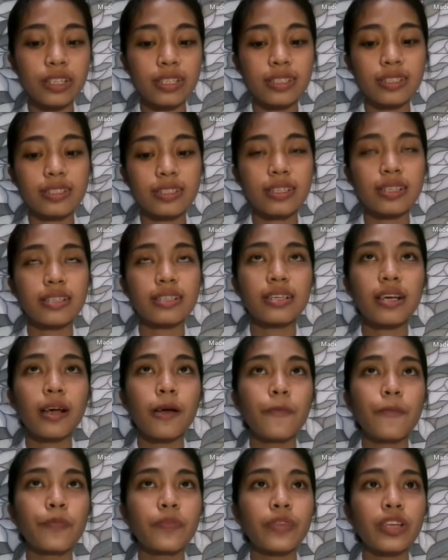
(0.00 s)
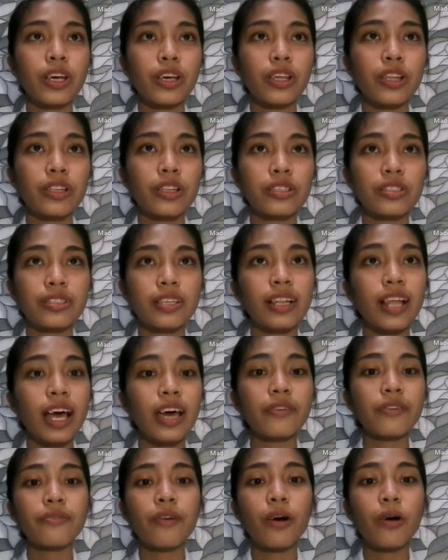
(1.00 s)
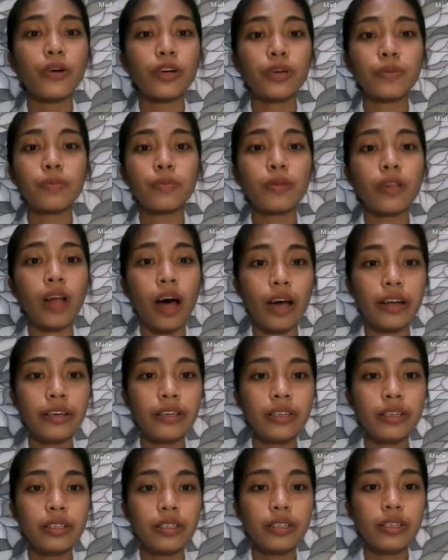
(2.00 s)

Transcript: as saliva or blood.